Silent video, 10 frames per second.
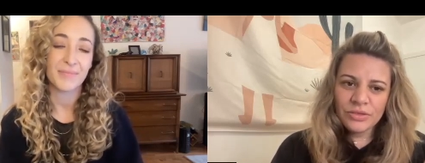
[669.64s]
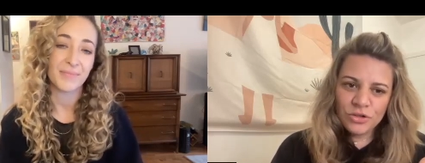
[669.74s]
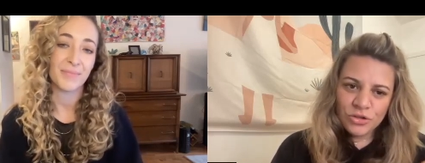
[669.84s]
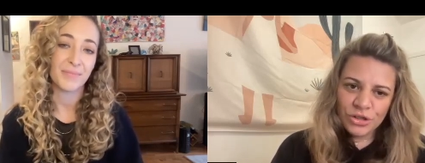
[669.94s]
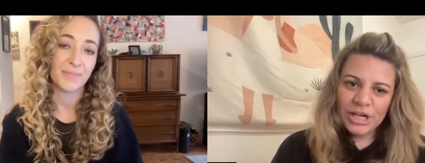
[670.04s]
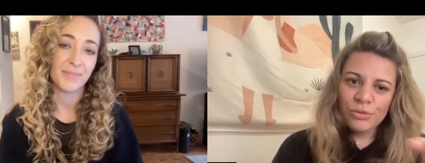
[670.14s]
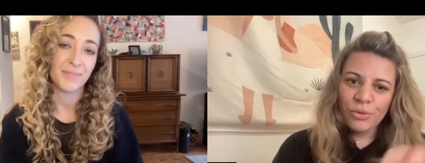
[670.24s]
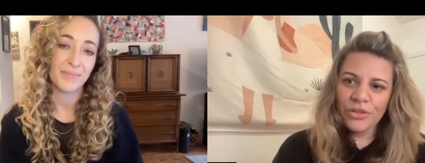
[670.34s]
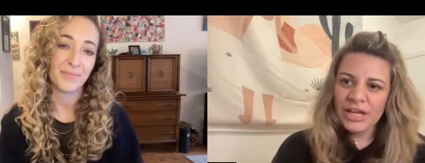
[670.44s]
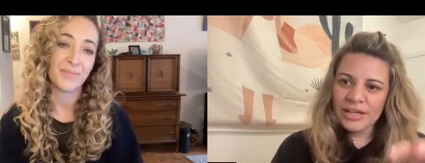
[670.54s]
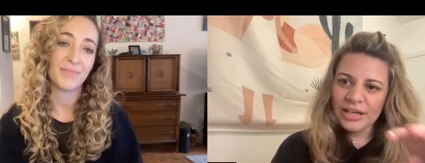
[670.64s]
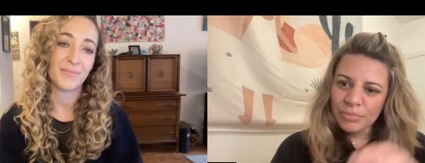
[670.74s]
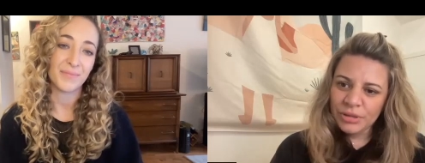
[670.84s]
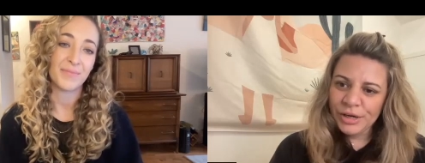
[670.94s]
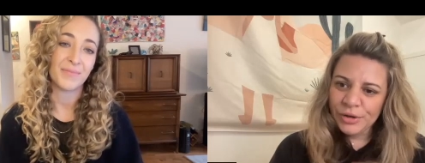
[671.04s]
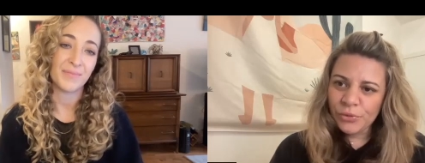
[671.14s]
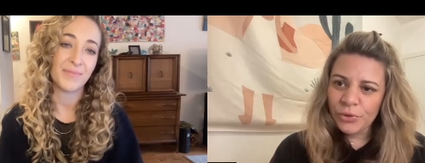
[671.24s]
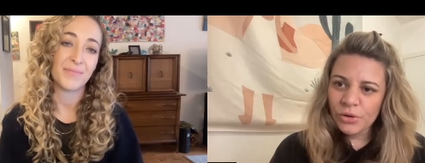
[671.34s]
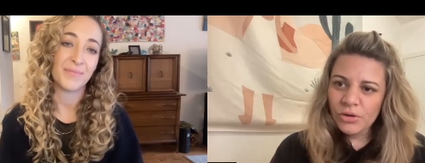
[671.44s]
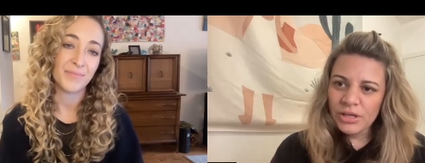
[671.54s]
Speaker 1: strength within can play a
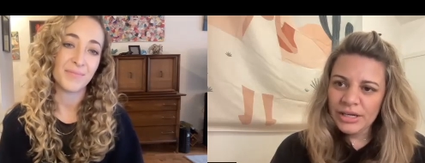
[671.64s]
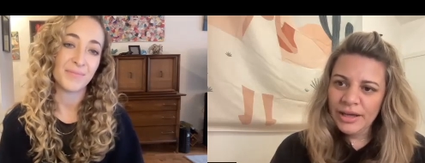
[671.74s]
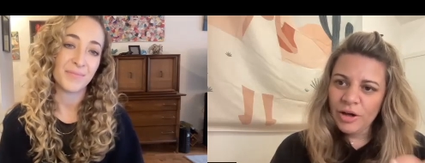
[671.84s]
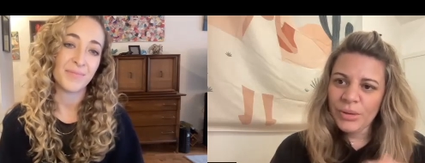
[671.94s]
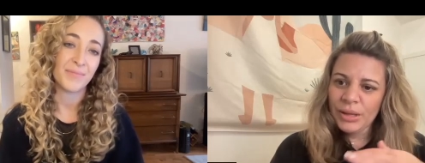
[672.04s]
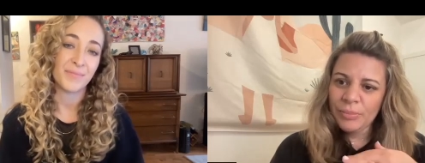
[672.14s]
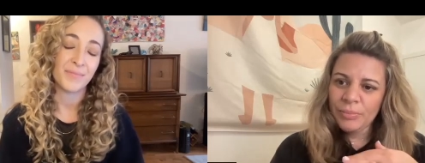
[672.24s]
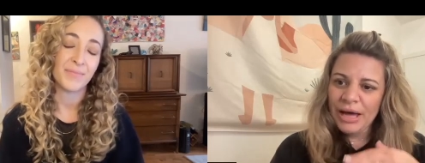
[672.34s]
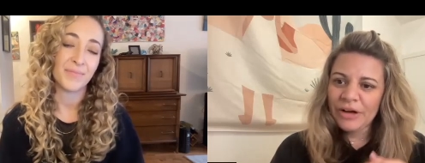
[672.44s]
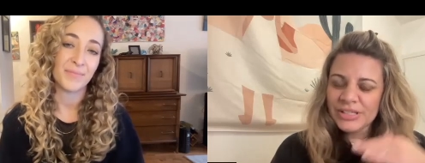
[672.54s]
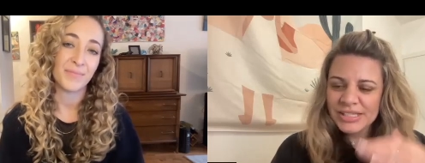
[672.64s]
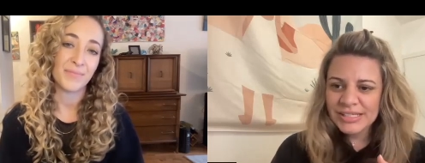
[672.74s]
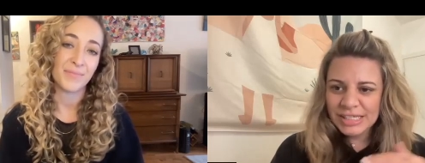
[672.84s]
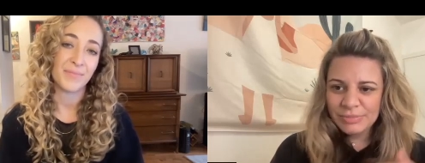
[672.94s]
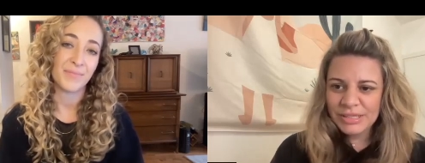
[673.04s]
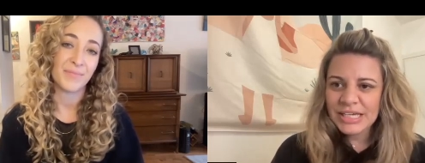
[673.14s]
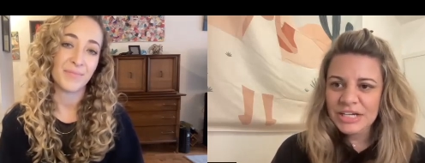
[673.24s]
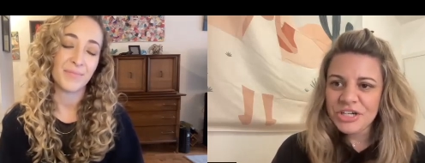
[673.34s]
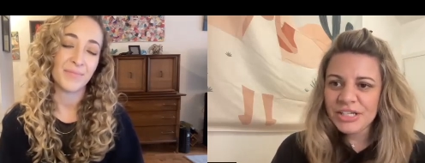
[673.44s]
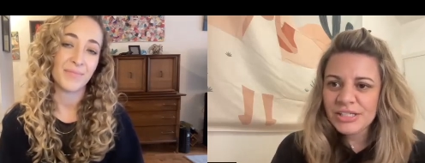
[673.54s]
role in helping balance these
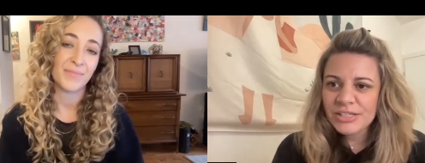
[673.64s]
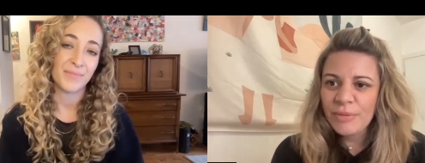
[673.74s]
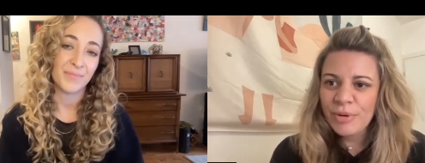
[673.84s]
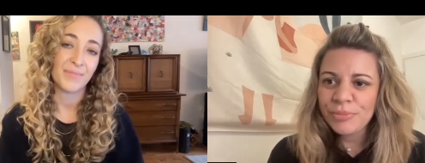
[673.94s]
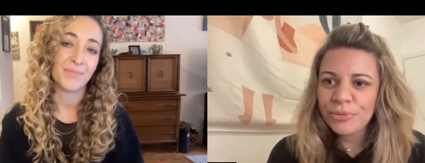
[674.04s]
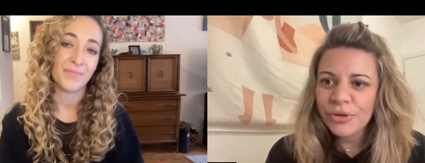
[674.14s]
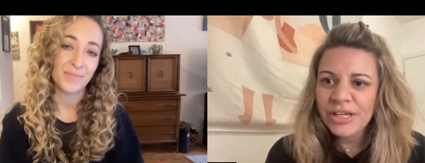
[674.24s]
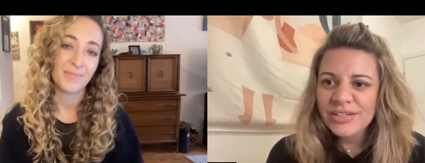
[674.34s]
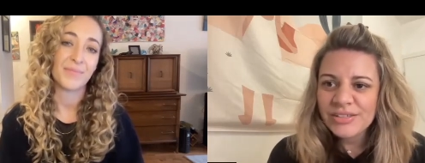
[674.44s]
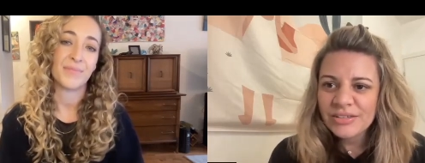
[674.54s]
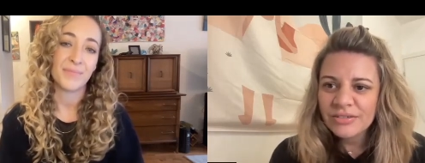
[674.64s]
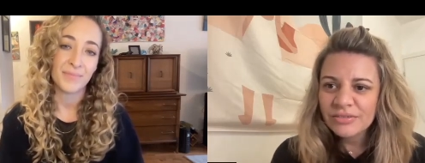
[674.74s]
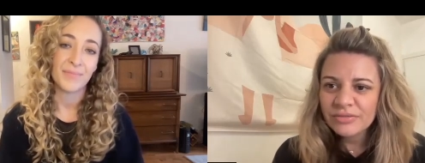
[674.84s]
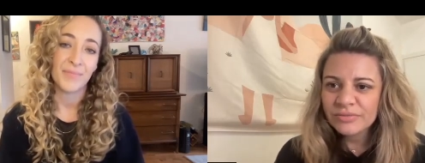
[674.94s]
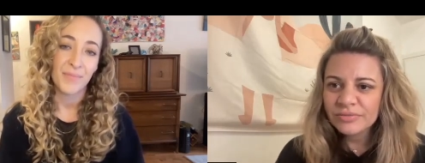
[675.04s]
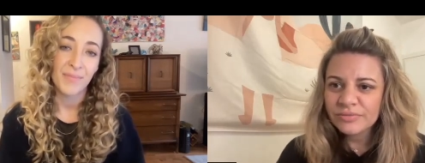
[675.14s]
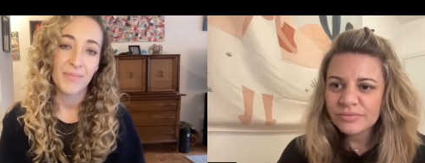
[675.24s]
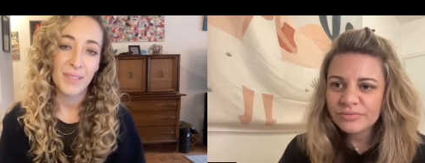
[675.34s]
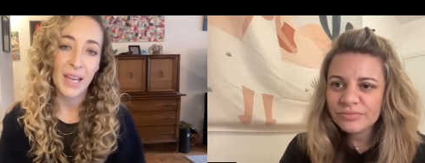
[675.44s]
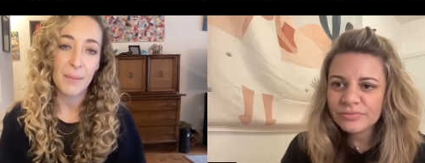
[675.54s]
expectations from employees?
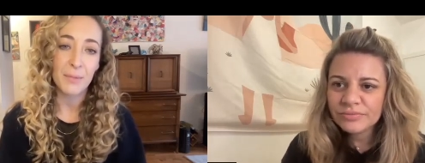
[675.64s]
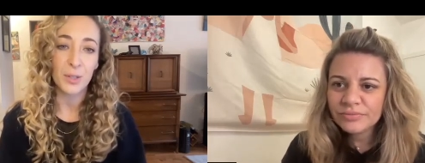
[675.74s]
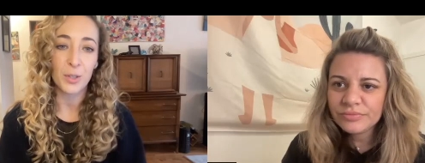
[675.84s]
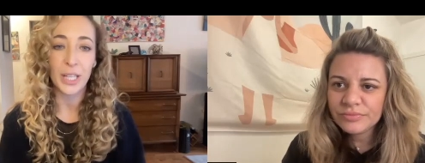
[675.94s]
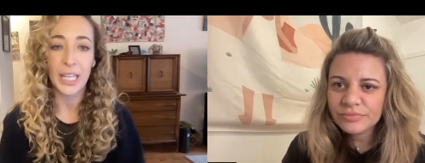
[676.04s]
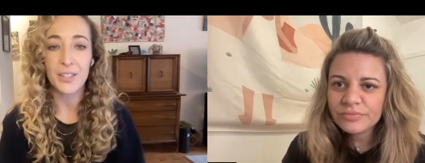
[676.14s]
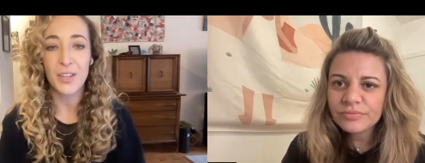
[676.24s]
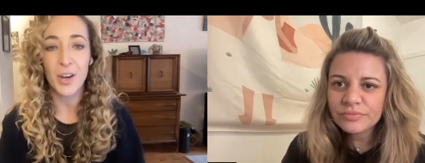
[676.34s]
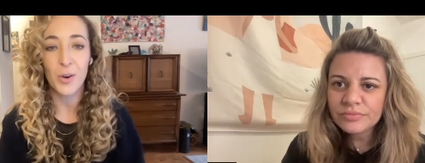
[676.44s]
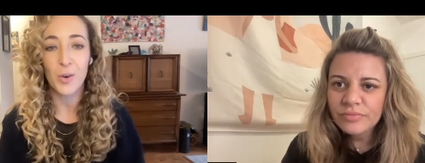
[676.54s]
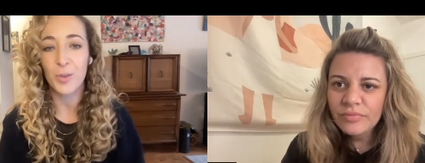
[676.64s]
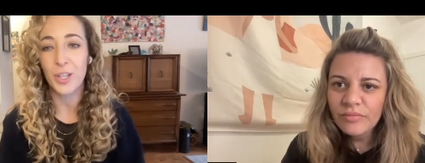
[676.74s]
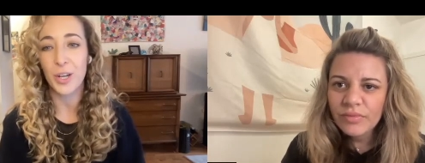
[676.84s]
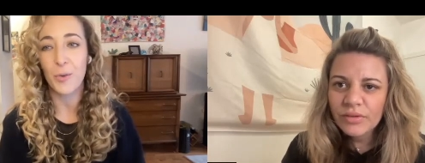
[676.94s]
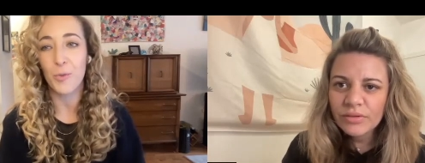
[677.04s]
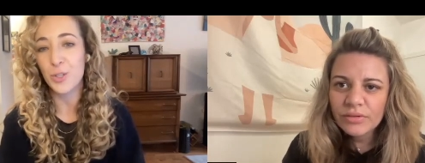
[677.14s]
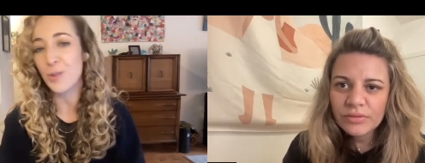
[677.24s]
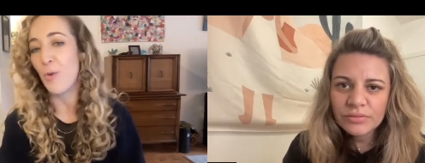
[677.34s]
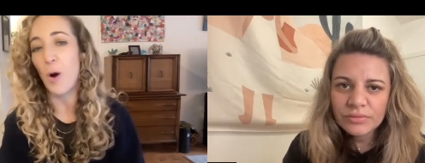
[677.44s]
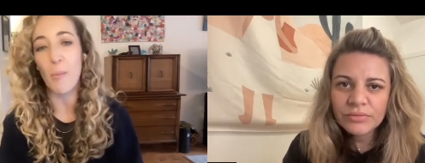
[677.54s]
Speaker 2: Absolutely. So, you know,
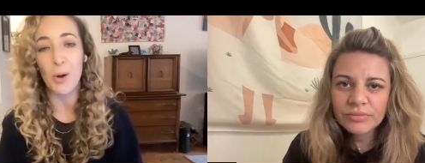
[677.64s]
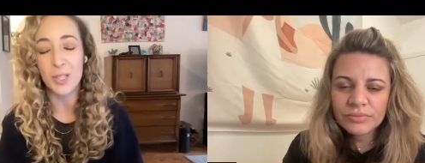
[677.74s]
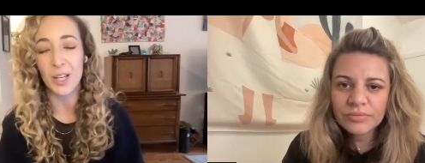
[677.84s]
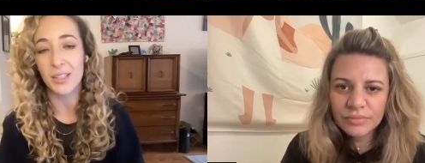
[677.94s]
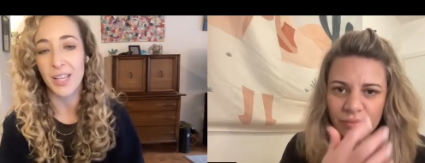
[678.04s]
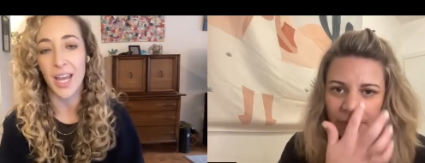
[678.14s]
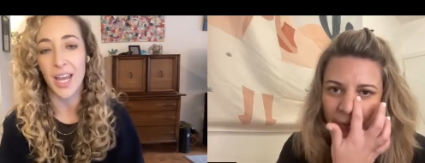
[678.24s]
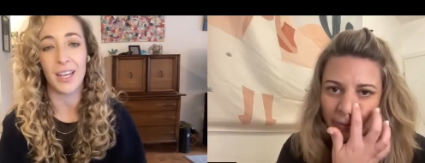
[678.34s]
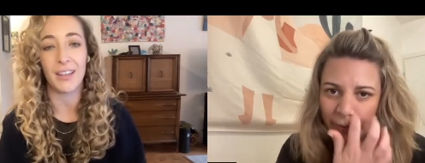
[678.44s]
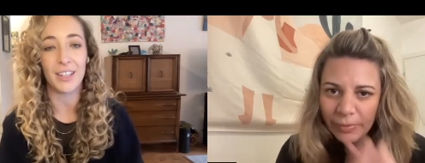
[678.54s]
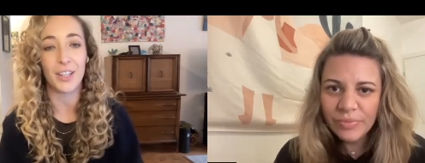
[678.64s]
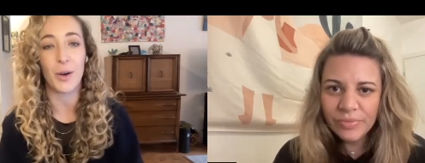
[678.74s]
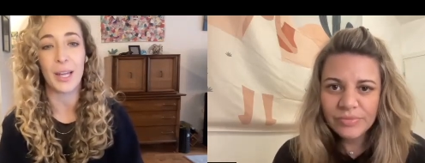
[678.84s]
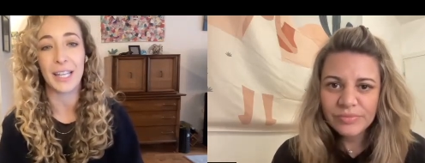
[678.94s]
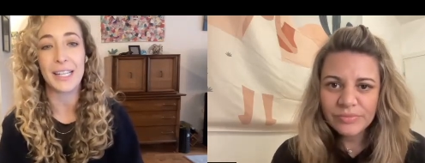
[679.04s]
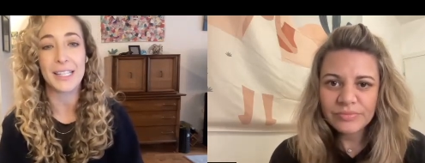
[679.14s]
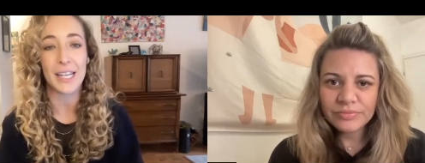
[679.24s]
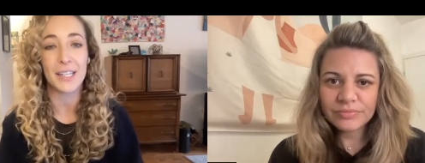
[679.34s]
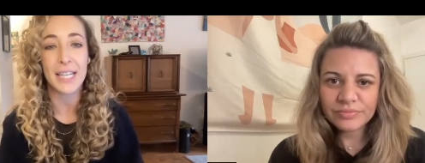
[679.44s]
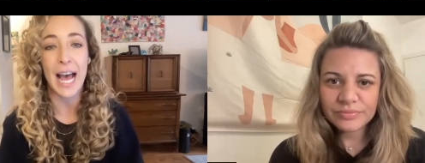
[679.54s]
first and foremost, I'll say, you know, at
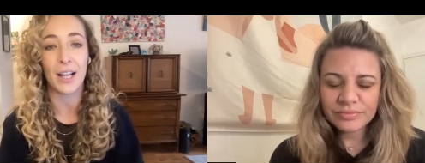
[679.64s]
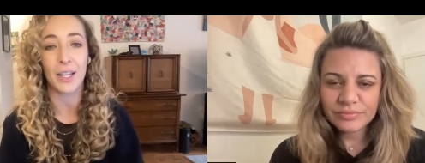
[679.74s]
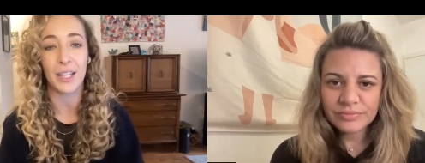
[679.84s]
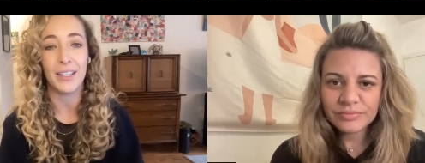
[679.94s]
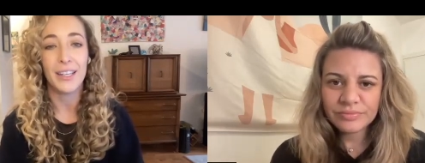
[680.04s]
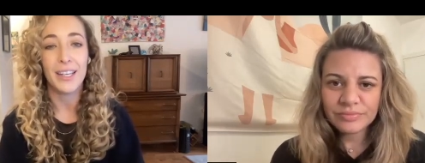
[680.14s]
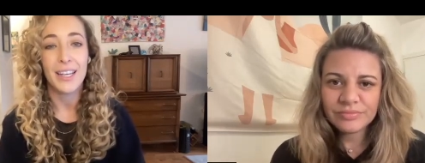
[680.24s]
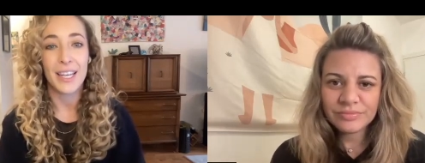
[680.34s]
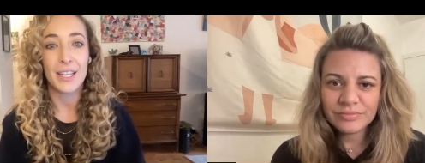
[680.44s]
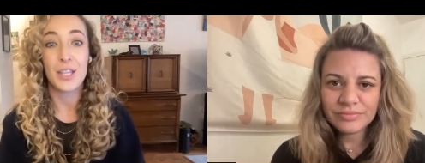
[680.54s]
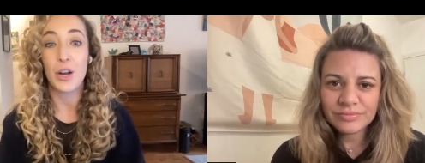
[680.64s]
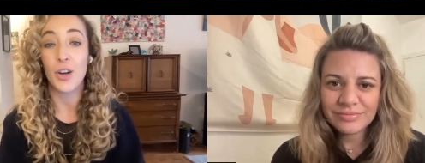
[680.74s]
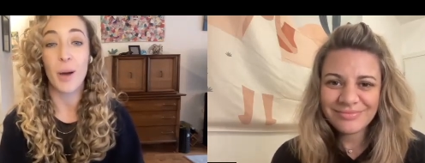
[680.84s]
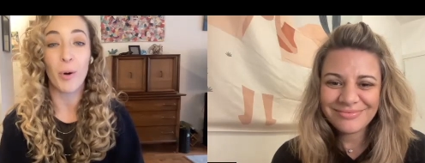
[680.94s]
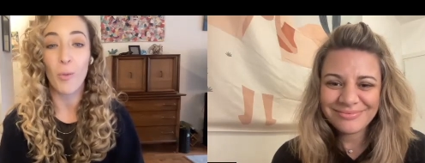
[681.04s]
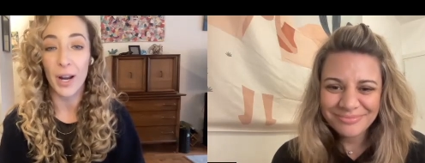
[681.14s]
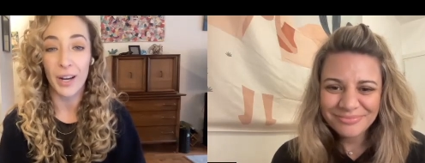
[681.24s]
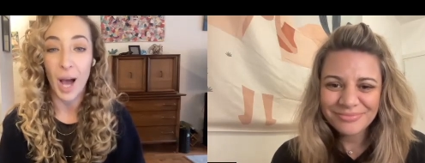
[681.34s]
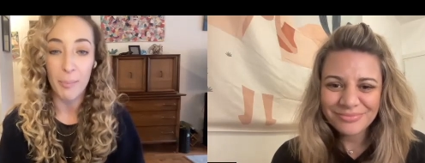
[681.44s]
LinkedIn, talent is their number one